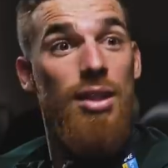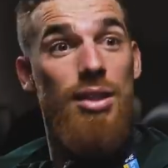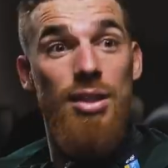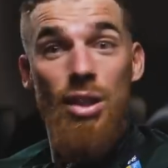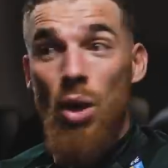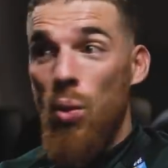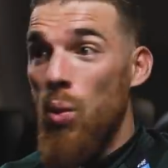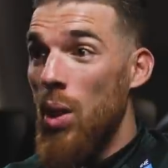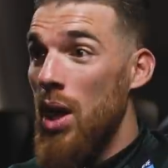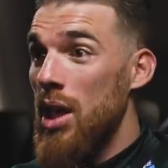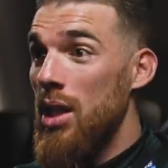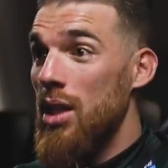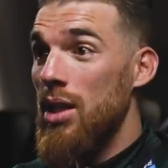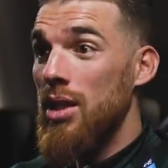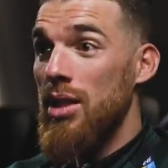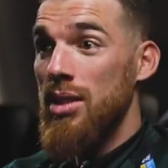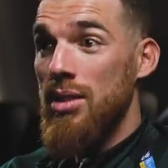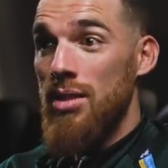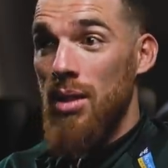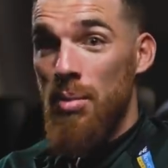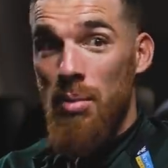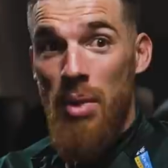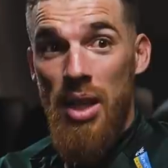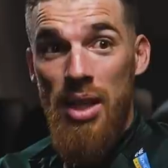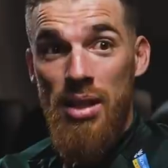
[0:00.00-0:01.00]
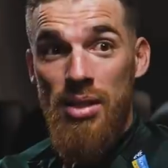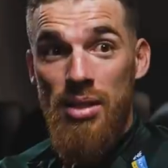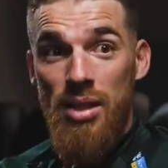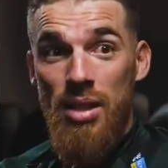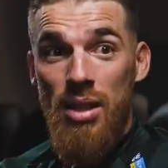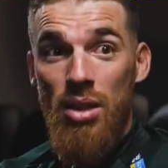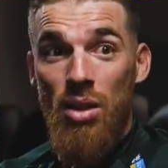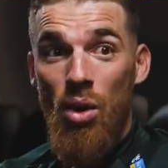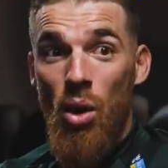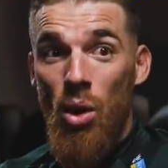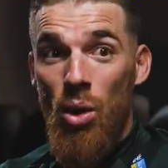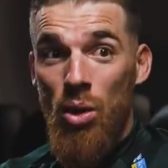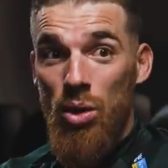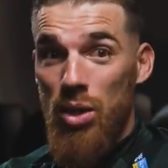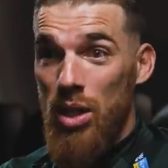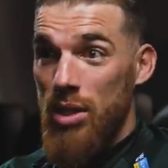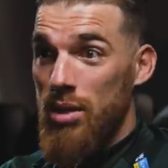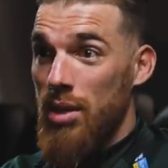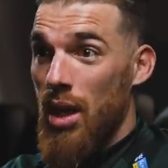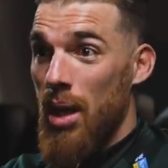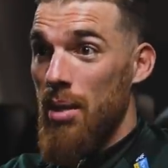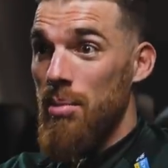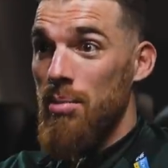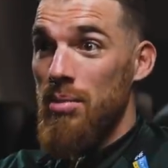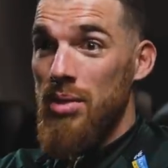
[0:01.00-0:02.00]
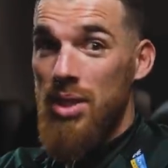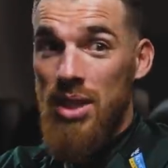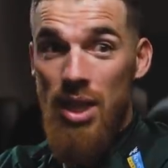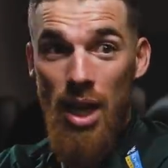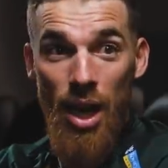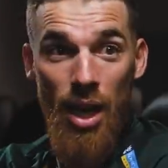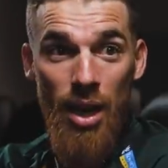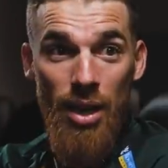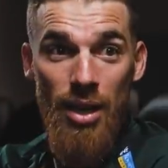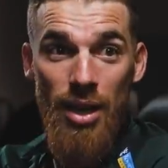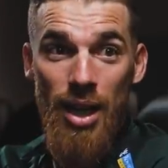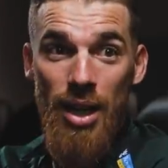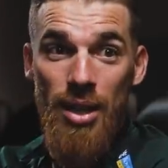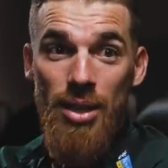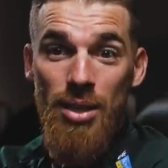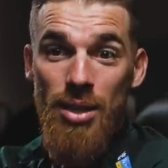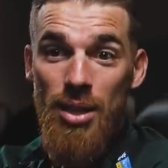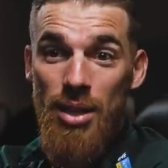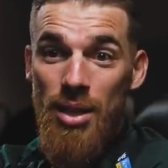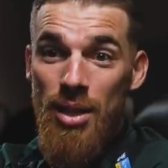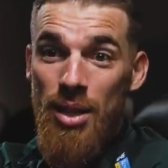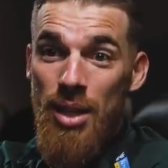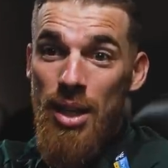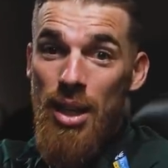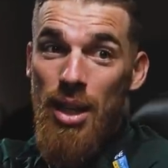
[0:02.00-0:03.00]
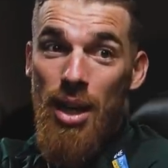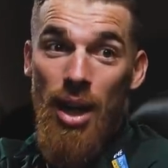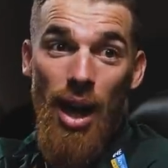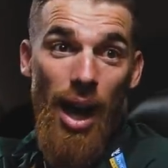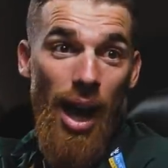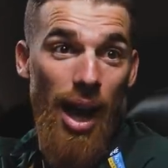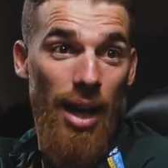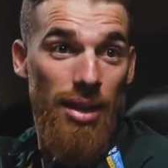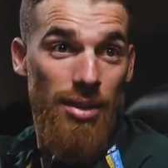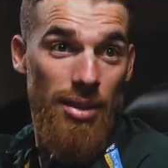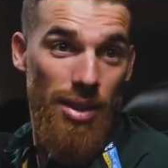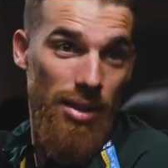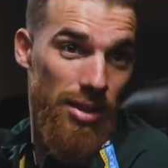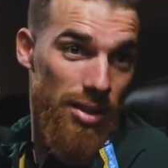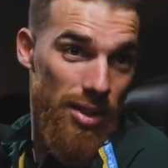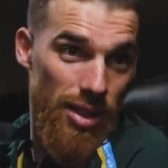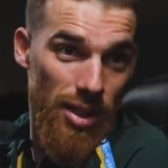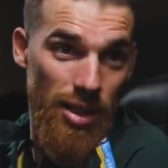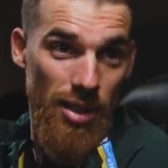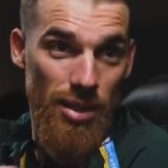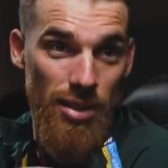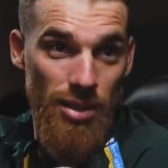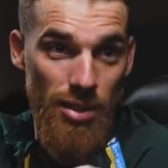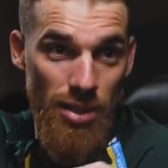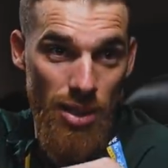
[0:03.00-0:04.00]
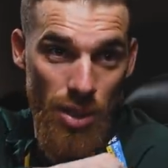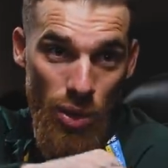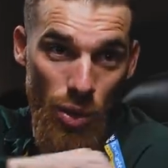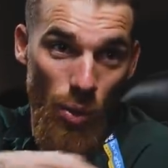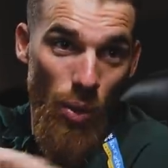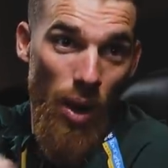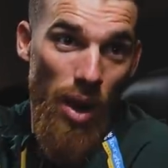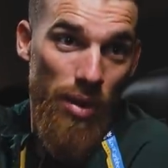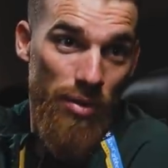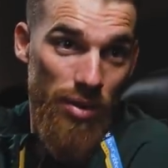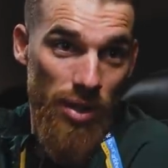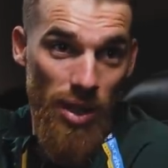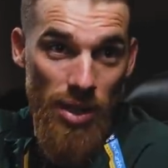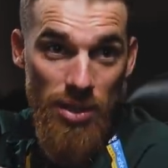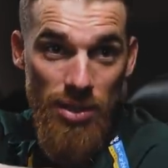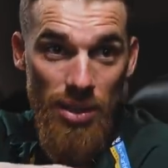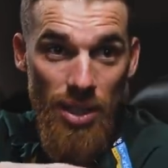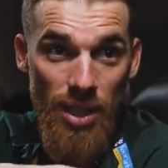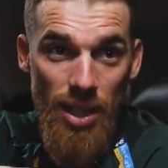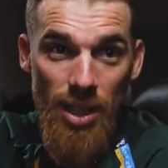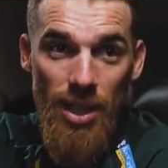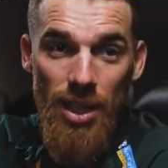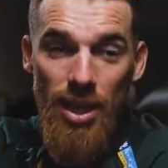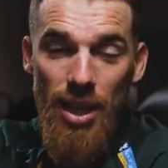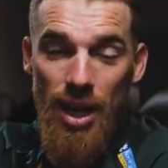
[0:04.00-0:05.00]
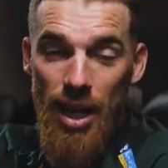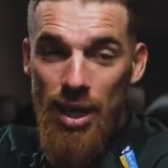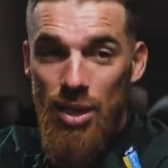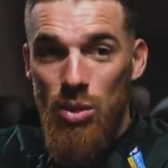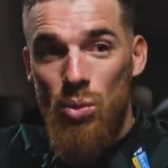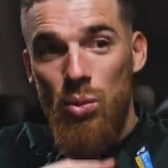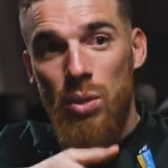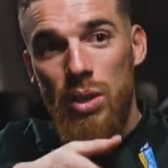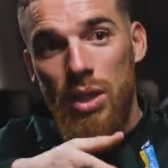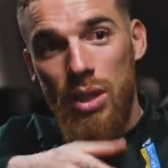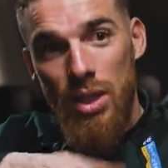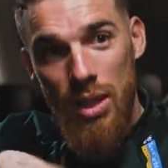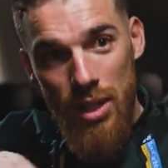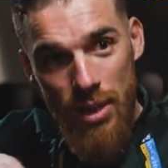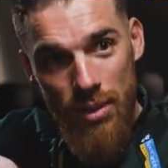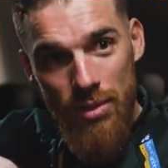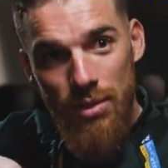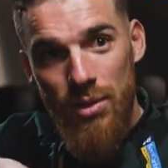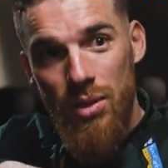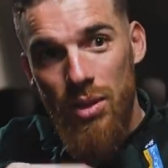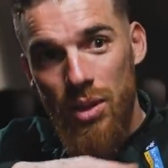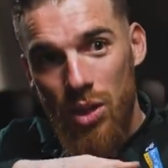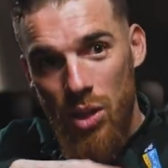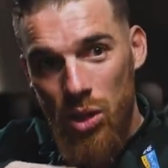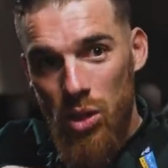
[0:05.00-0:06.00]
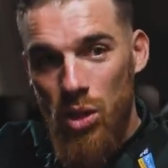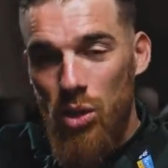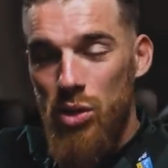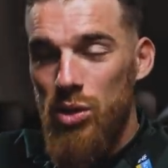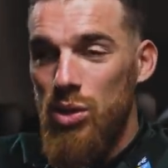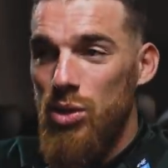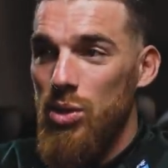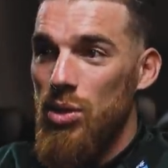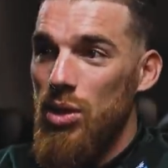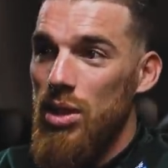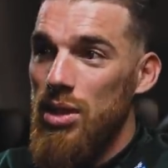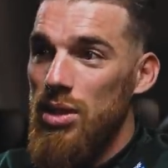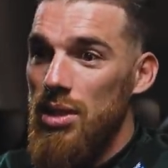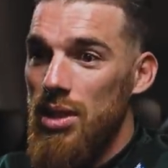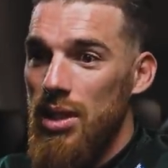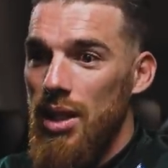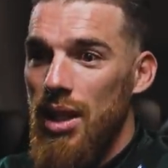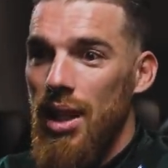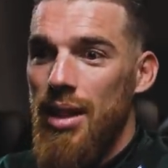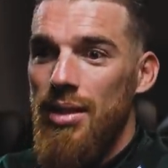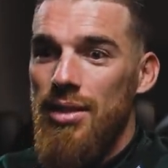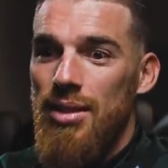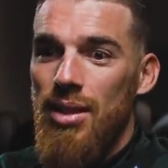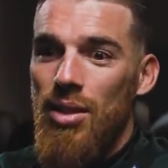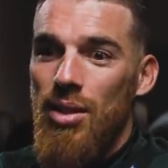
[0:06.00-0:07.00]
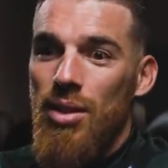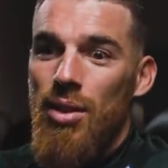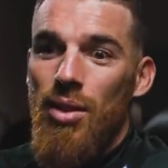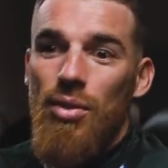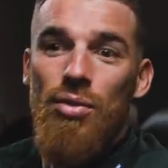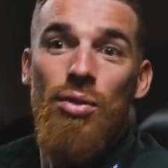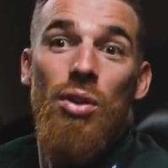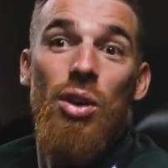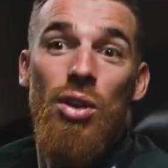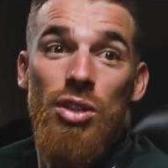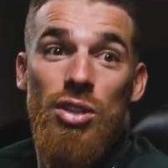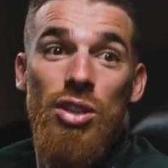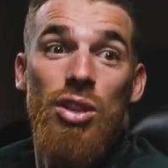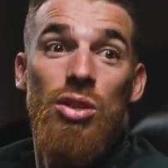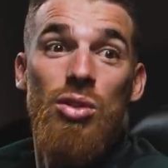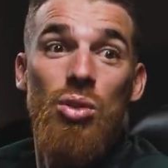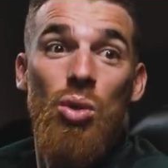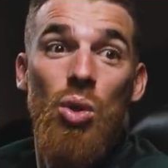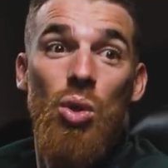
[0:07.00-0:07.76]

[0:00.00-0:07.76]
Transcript: the weather is amazing, all the time sun, and Athens is, you have the sea, and we live close to the sea, and of course it's